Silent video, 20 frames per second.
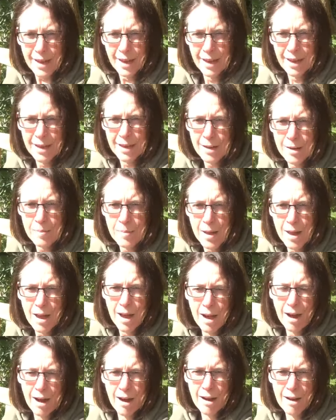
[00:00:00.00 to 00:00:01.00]
I'm
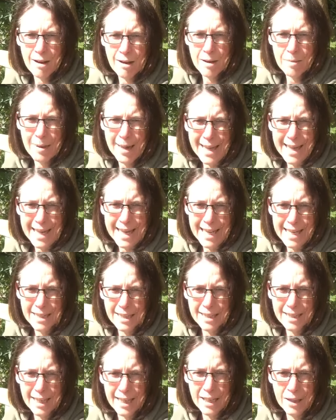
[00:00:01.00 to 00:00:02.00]
here
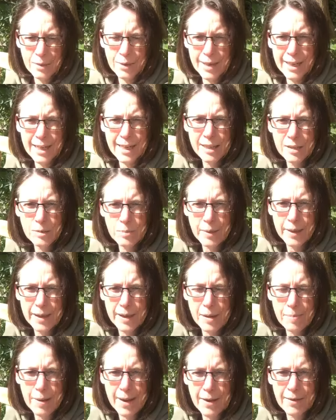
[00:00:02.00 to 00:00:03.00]
to tell you a little bit
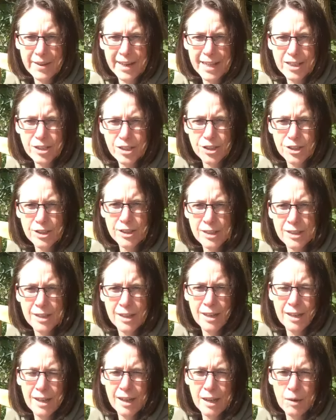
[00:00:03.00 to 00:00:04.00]
about Naturehood
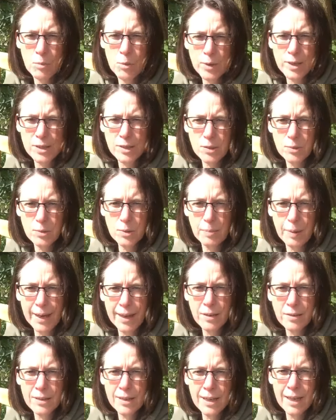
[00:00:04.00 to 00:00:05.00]
and what it's all
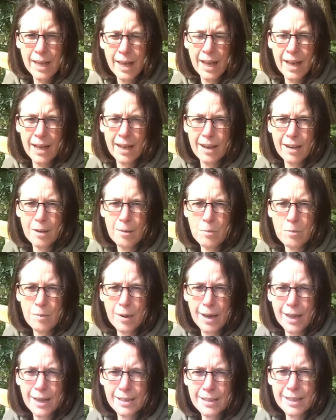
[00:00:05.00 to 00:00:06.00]
about,
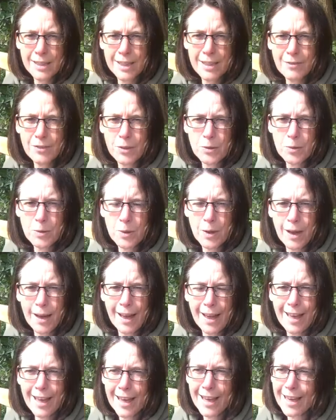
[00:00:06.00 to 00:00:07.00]
and to give you
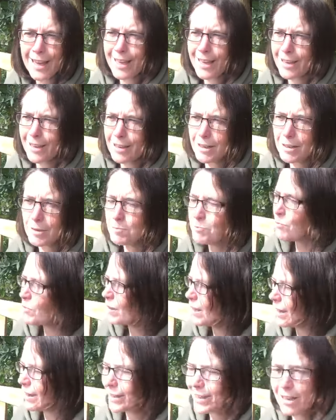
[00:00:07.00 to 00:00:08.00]
a
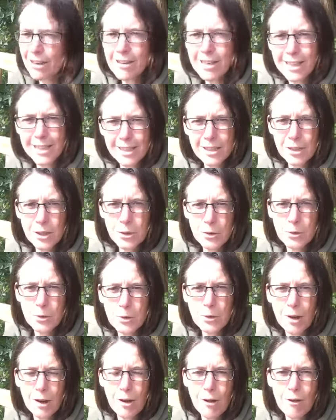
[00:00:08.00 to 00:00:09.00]
guided
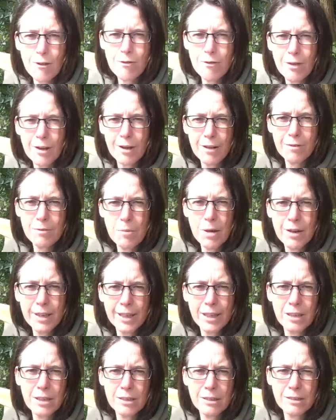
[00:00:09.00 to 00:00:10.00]
tour of my
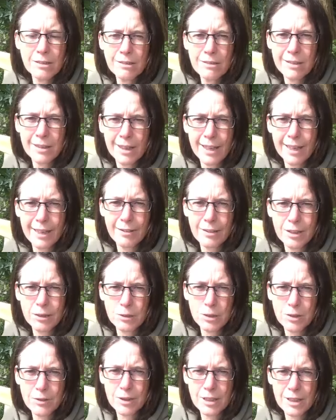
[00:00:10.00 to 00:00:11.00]
garden here in
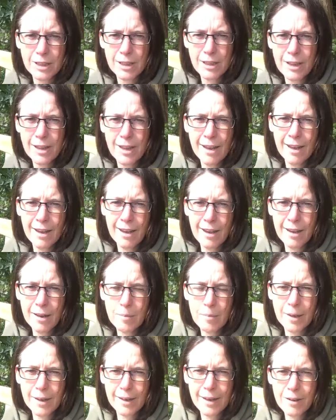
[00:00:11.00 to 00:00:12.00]
Oxfordshire,
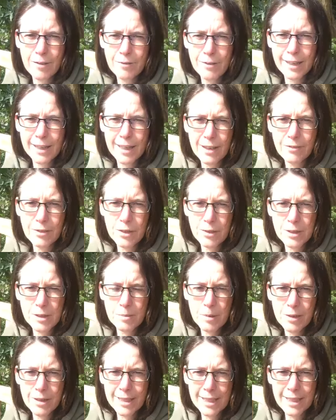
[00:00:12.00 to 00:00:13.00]
and hopefully give you
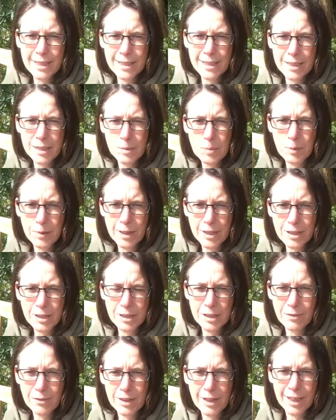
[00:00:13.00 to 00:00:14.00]
some ideas and
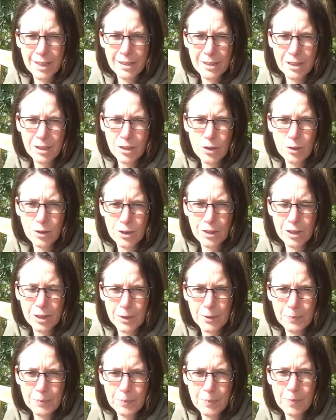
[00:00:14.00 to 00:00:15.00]
inspirations for things that you can do.